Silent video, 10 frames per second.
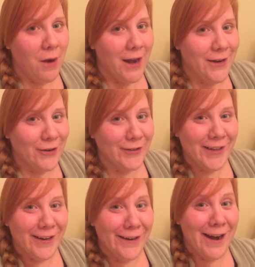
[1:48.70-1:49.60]
Ronnie
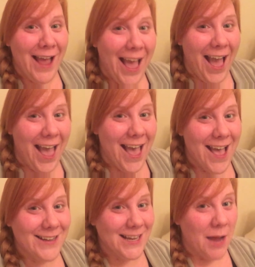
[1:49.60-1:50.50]
earlier,
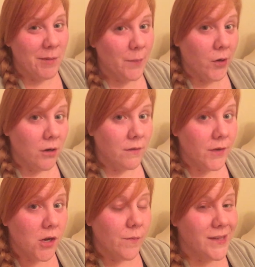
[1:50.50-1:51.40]
and I'm gonna put her in the
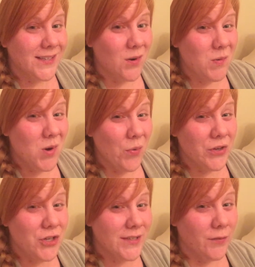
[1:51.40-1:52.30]
video because I don't know
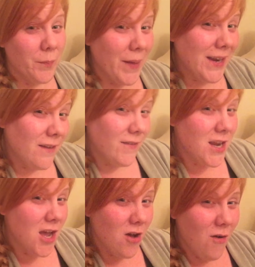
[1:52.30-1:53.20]
that she's ever been in a
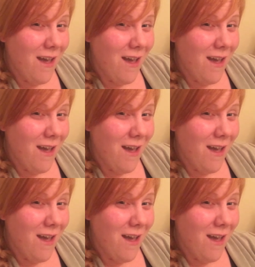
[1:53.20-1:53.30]
video,